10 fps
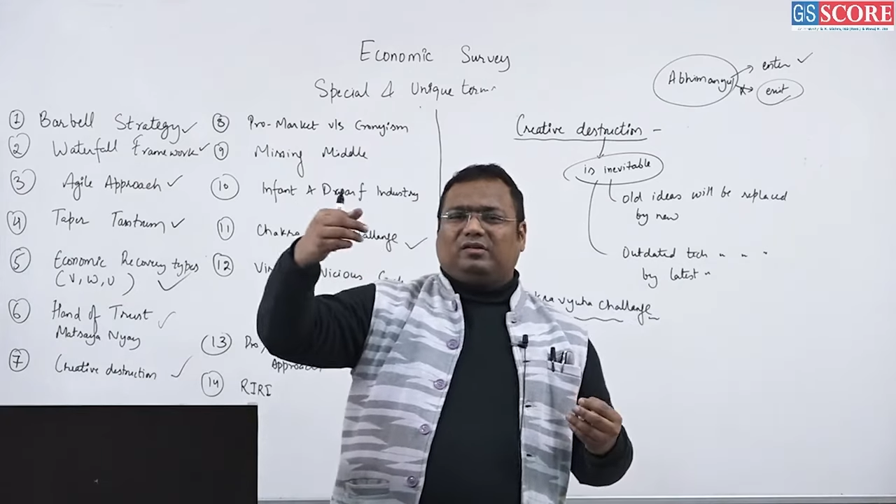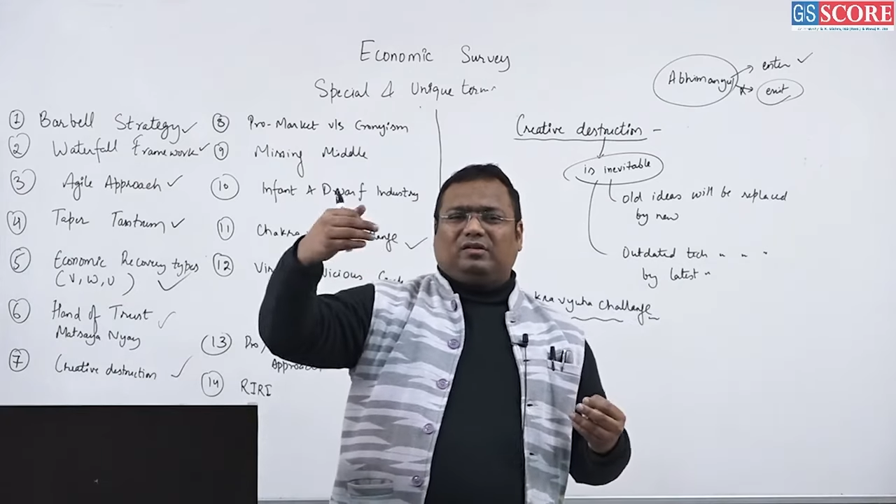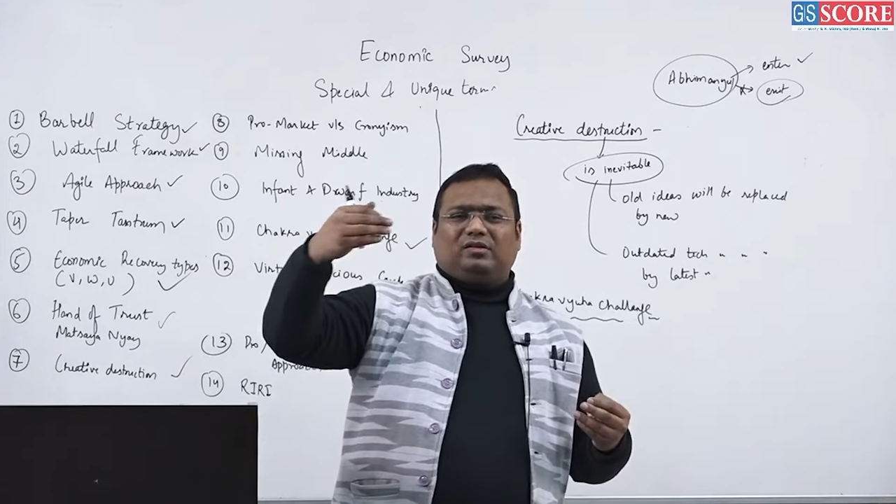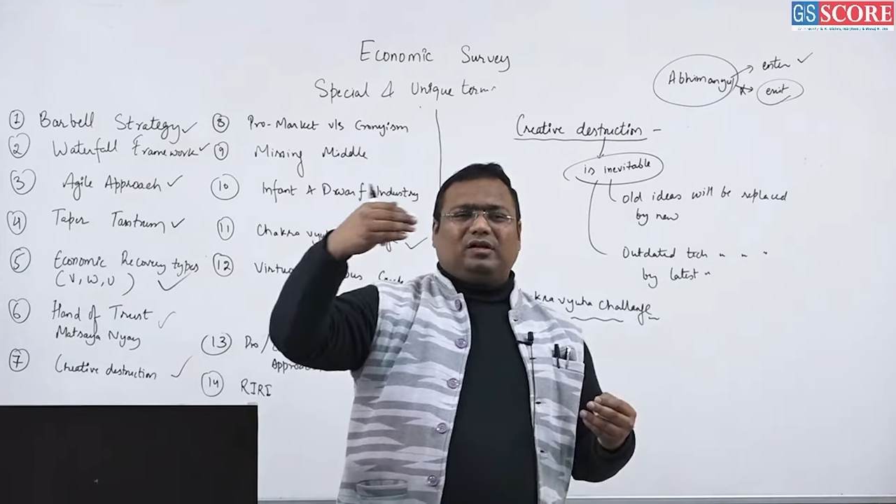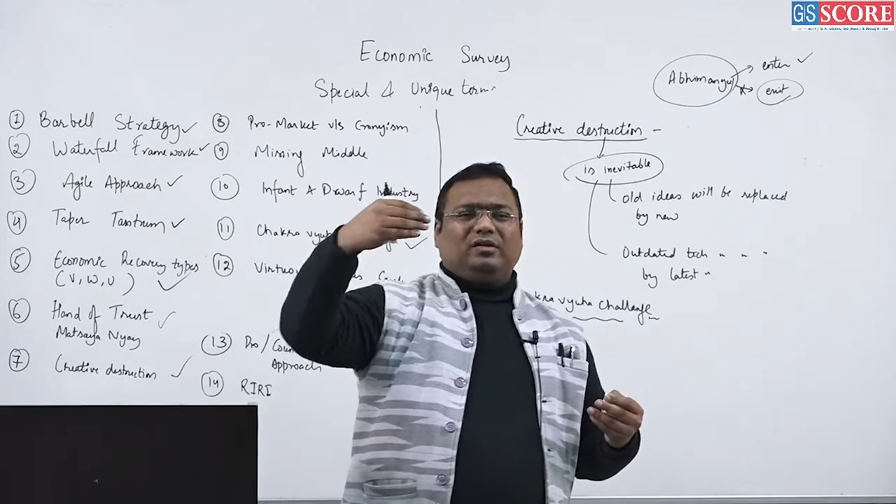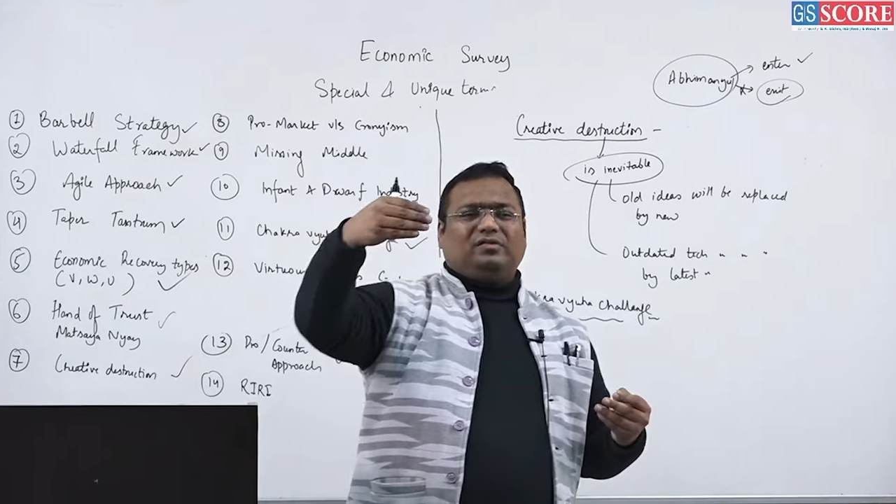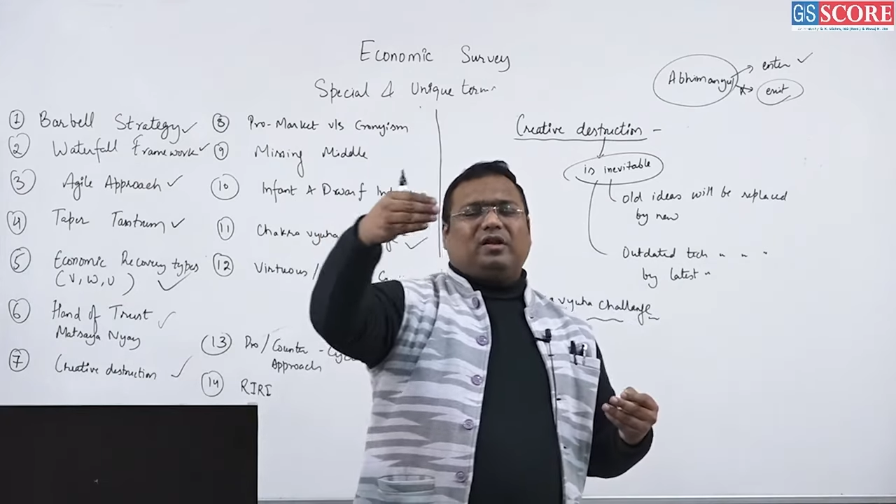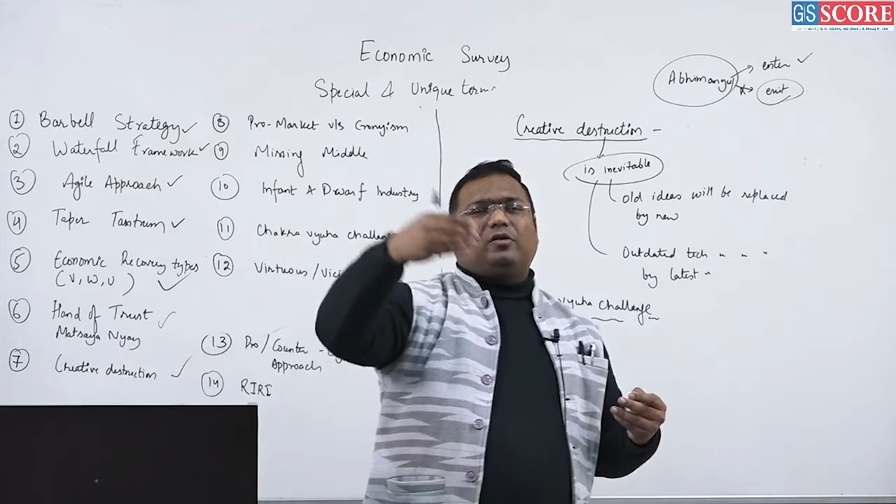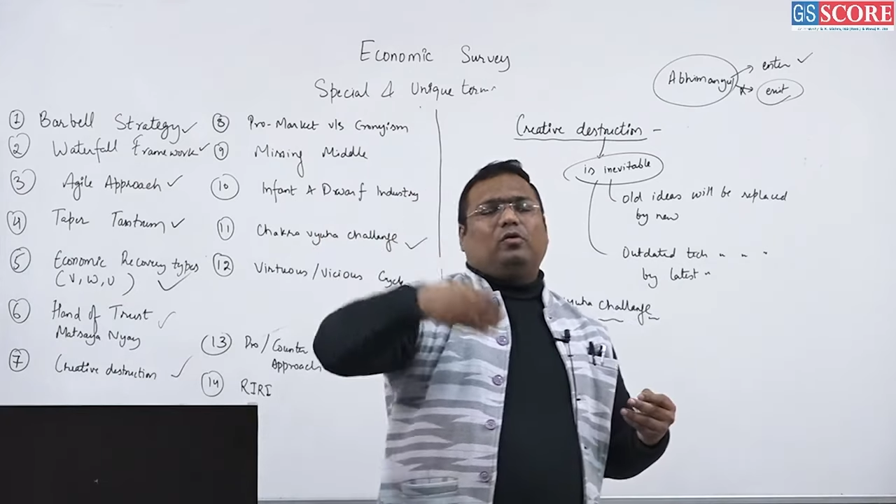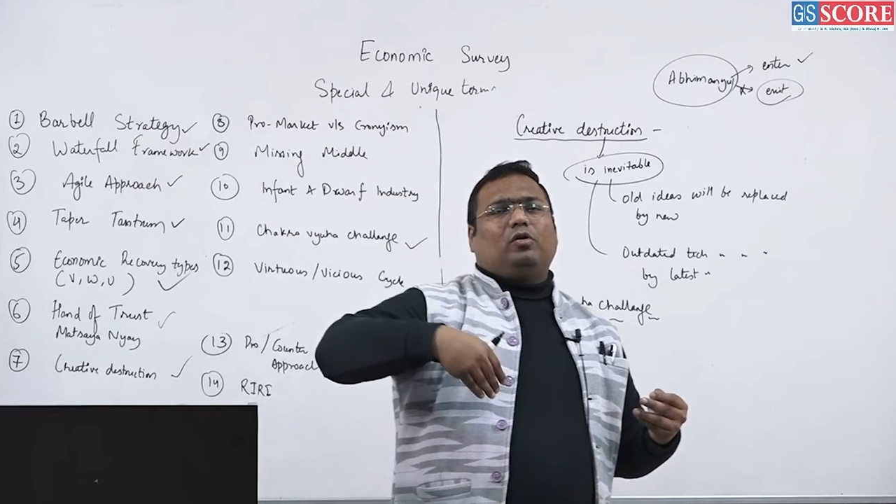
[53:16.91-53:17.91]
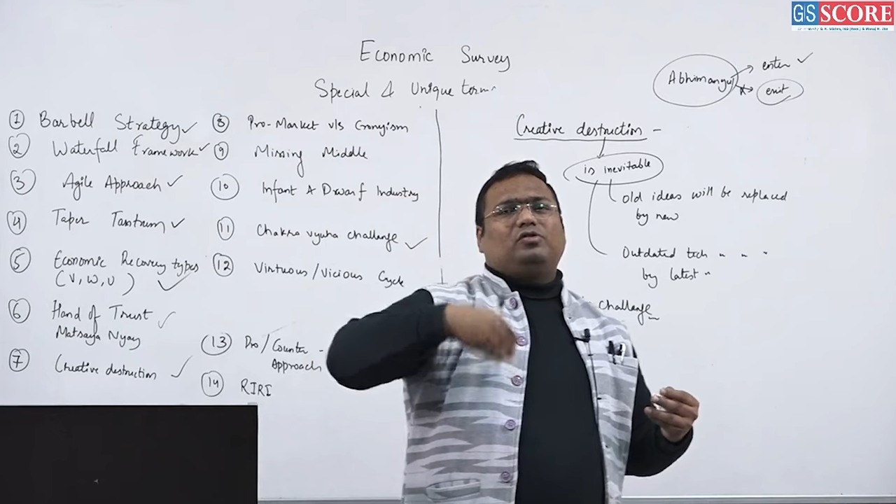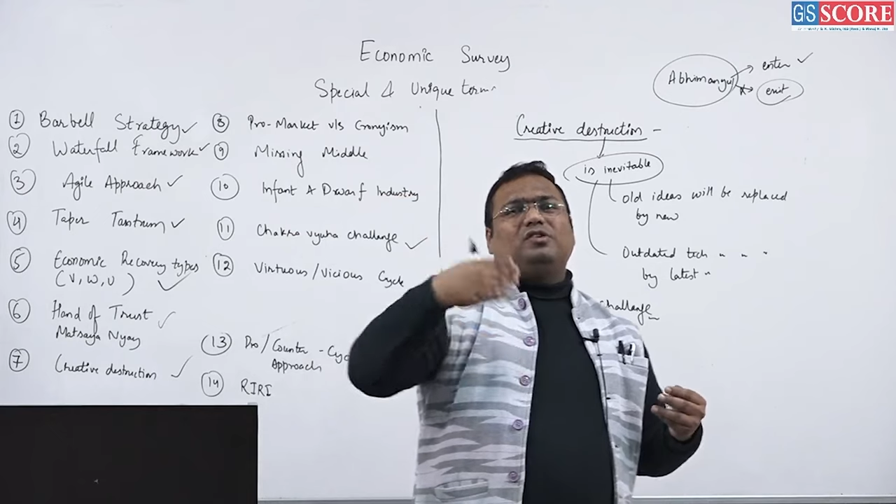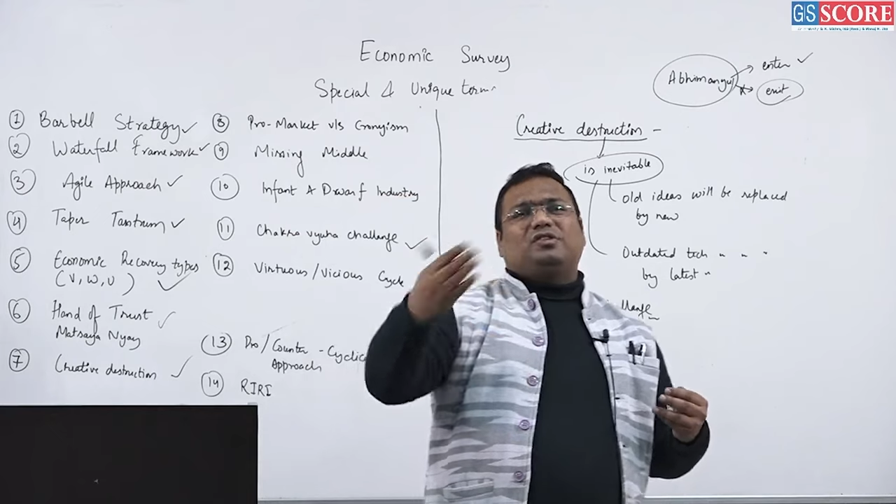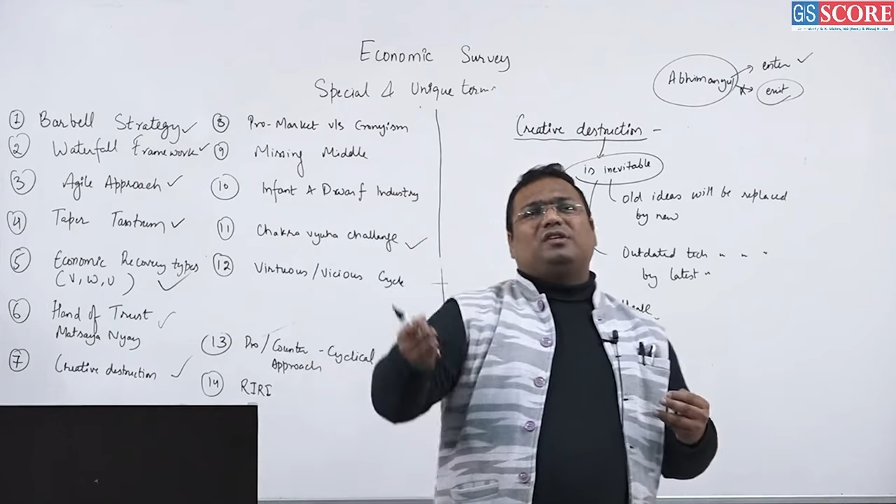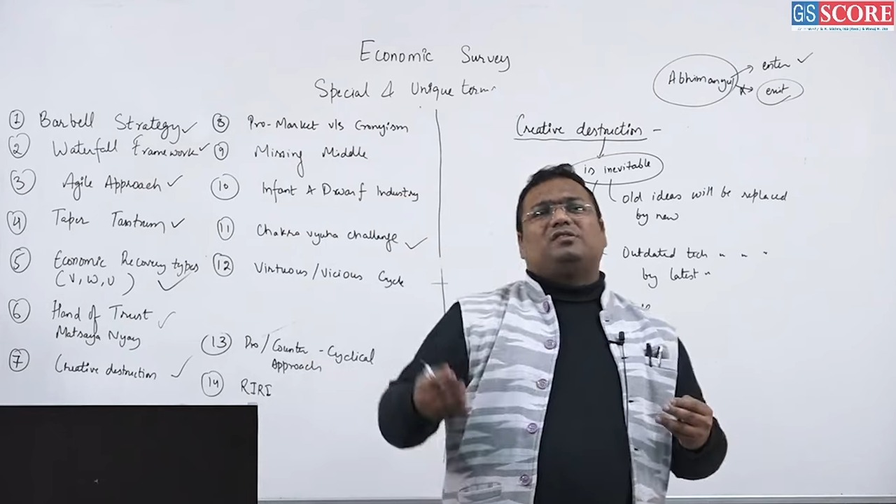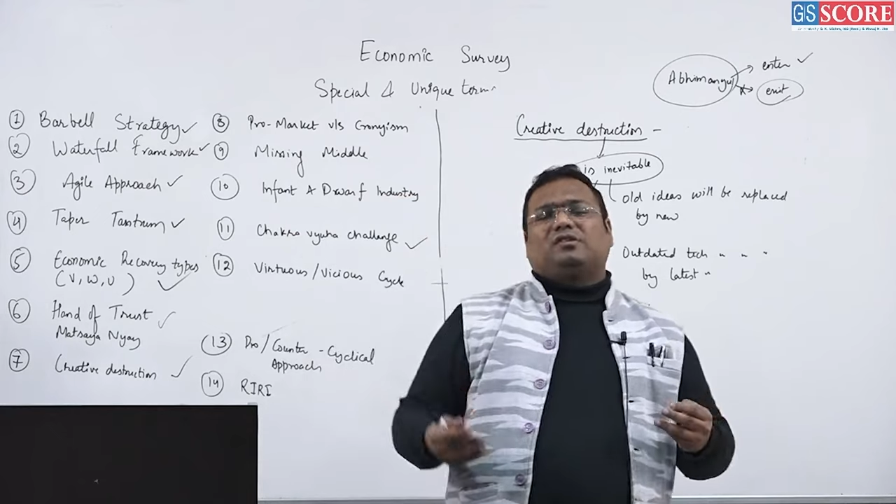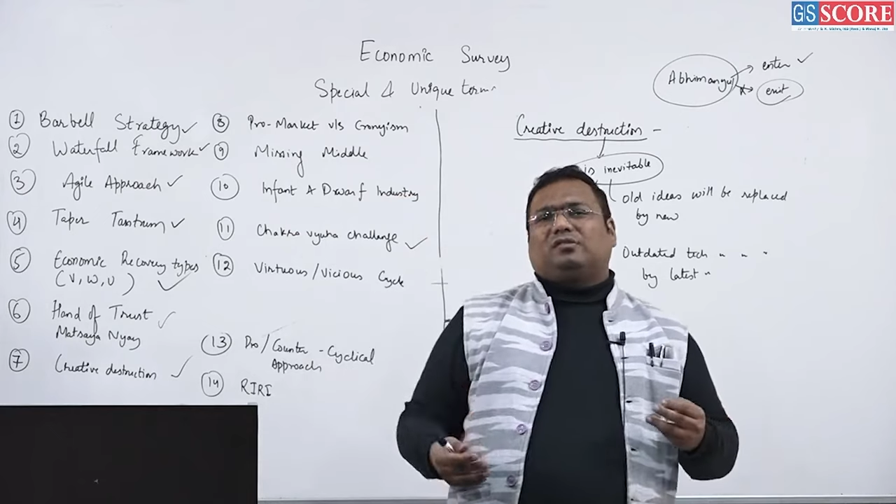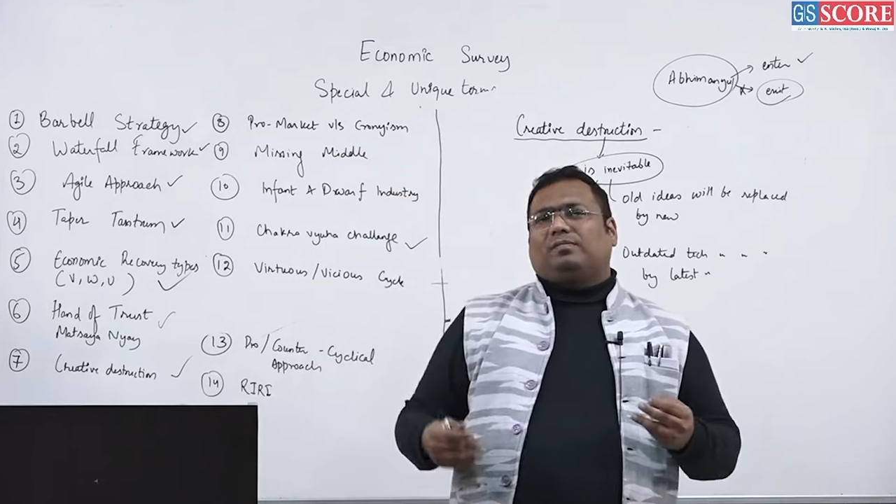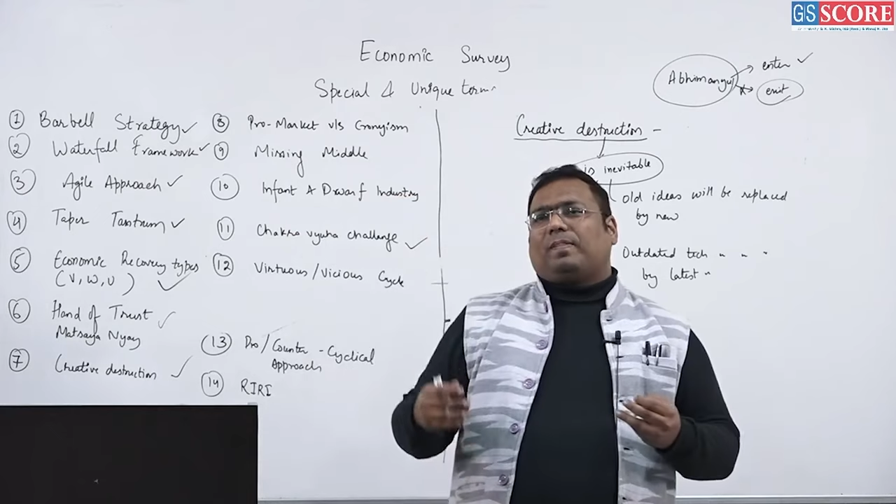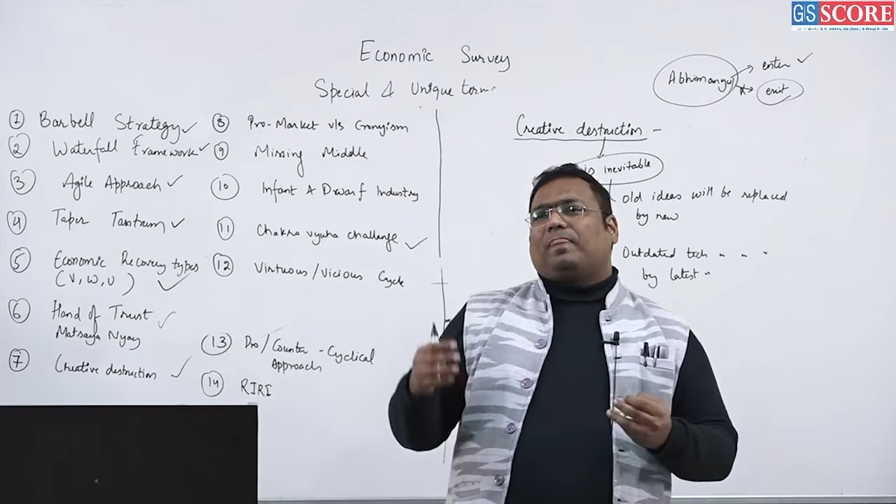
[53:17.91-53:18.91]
the thing is technology changes.